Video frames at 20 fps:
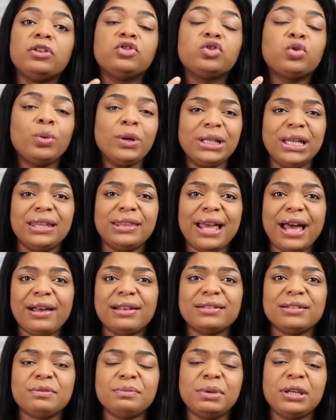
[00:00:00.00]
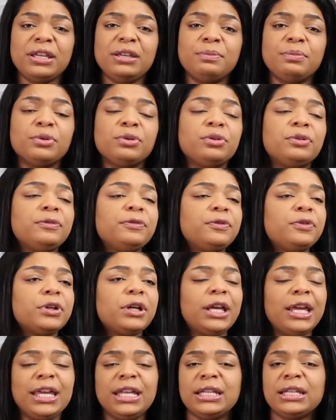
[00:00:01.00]
20,000 people for
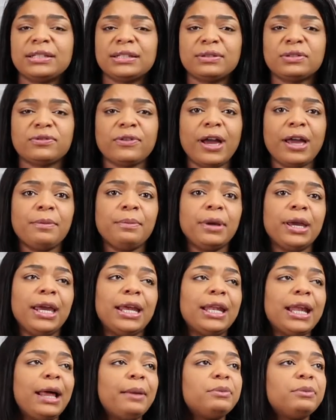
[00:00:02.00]
hitting the subscribe button.